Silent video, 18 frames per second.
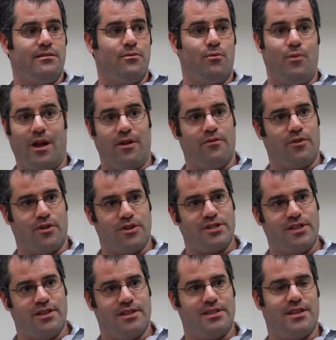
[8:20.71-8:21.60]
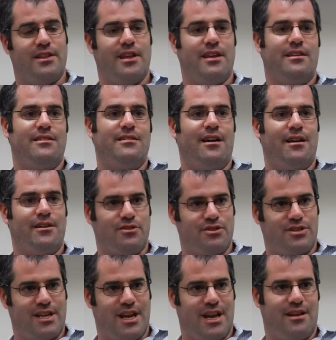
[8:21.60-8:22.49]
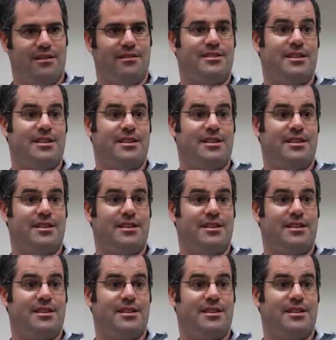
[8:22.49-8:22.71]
well versed in this, and they understand.